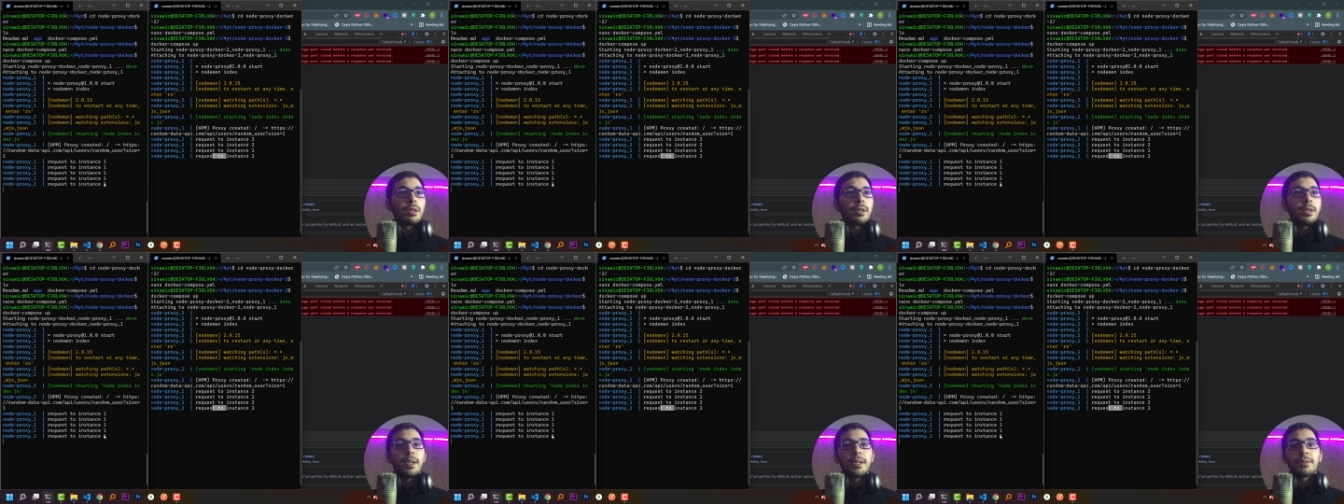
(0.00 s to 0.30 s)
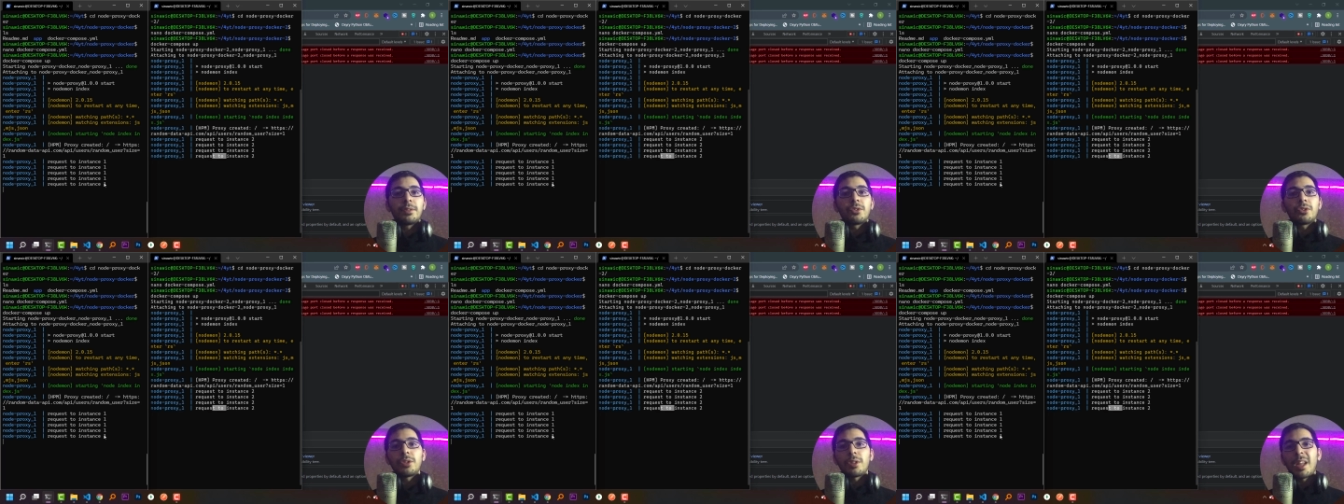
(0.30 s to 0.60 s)

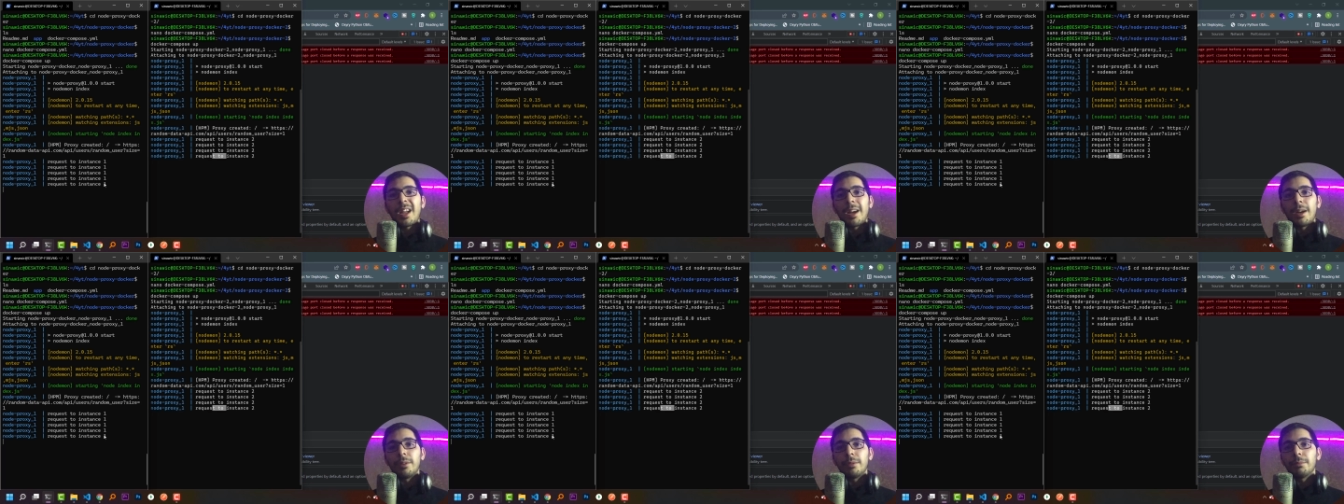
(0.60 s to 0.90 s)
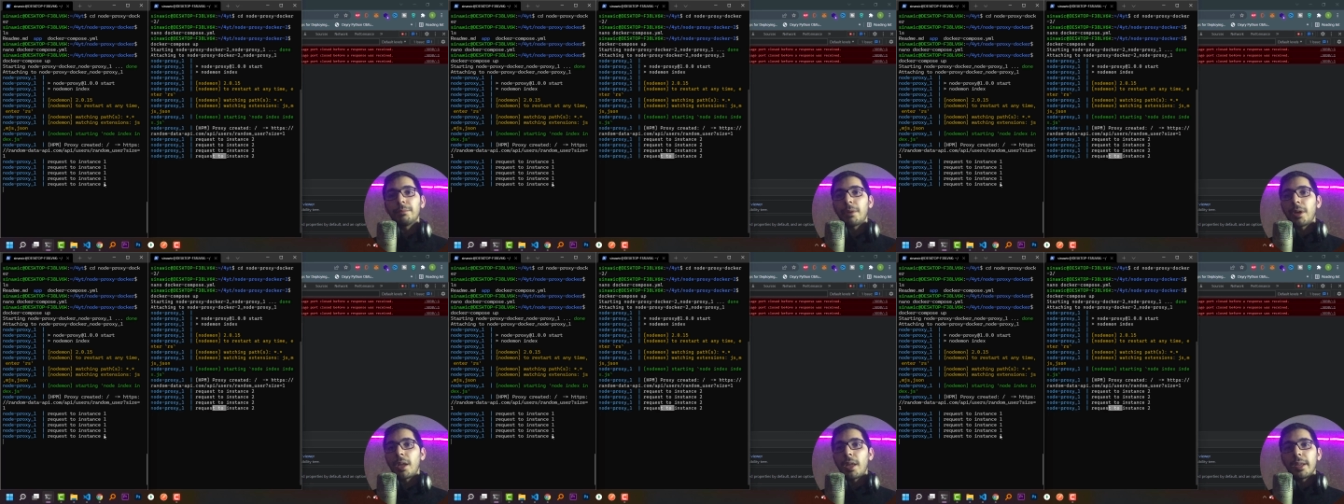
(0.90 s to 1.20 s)
gets
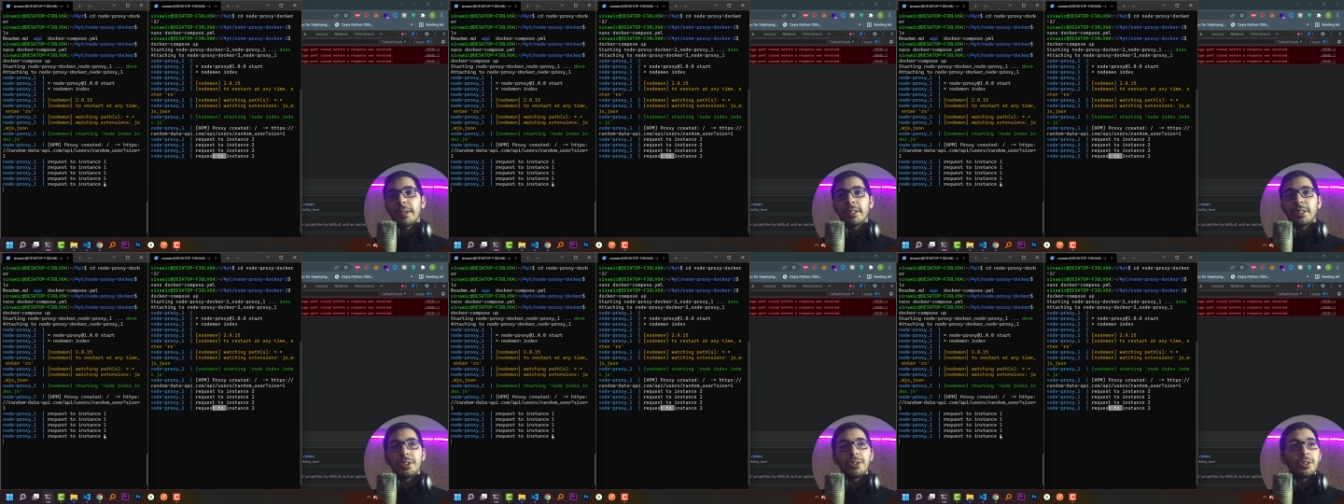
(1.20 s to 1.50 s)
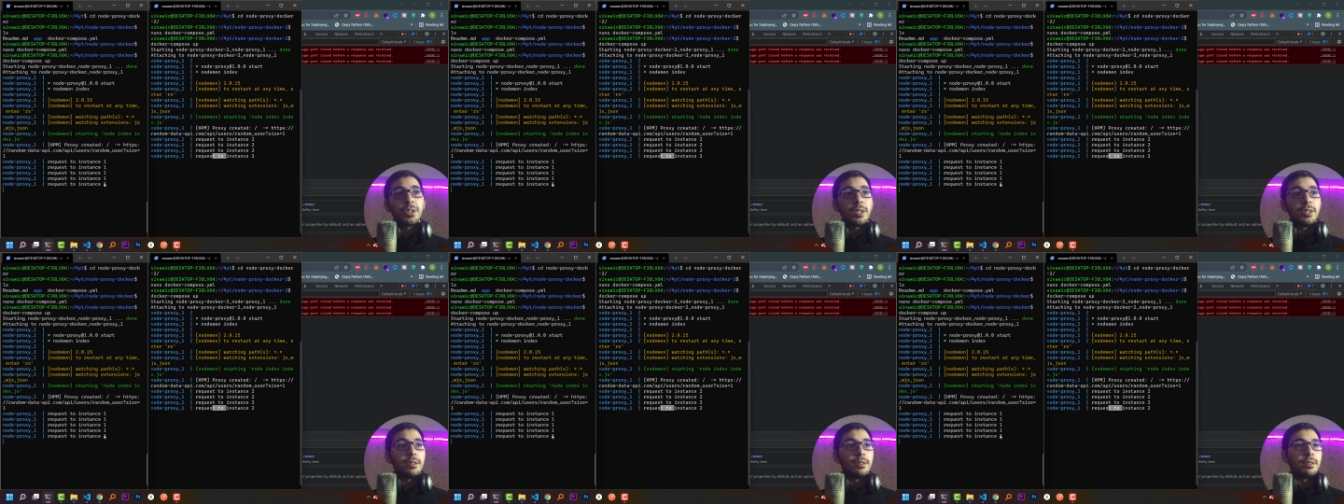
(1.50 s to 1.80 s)
down by any
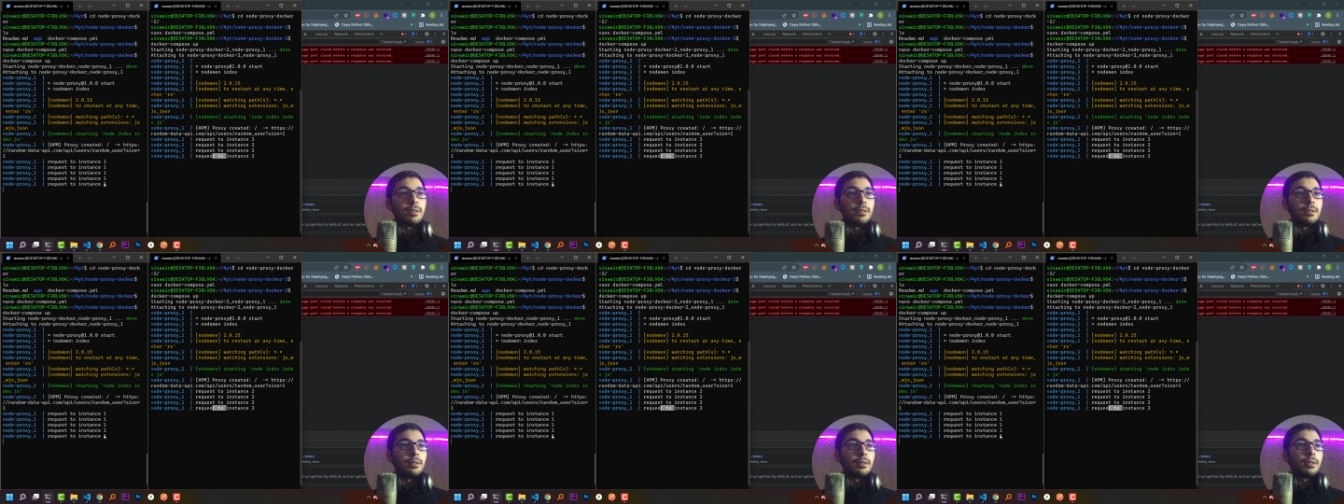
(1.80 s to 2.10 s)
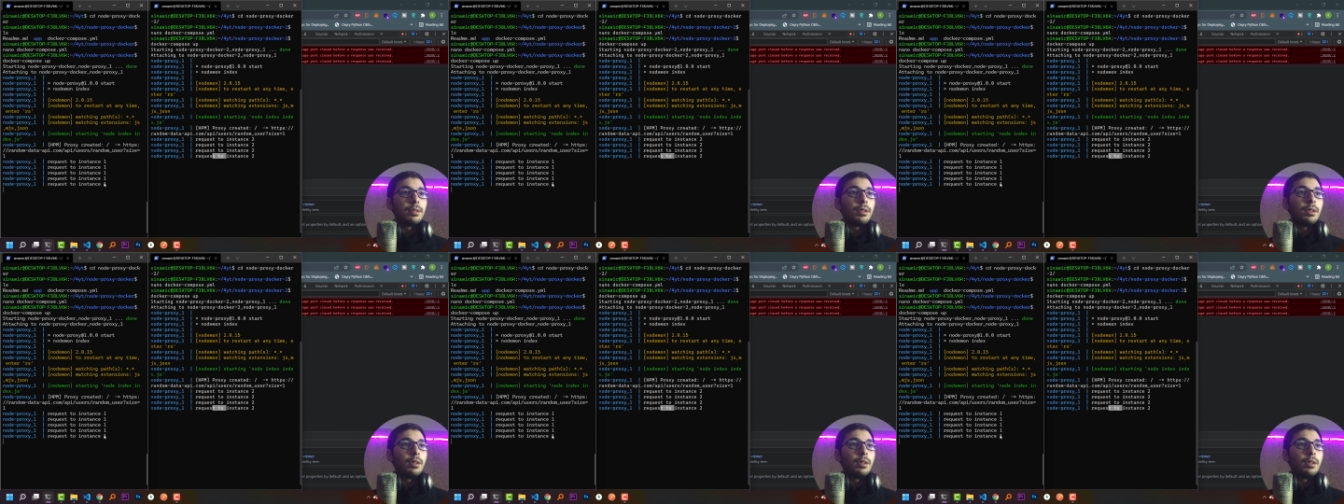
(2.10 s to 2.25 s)
reason?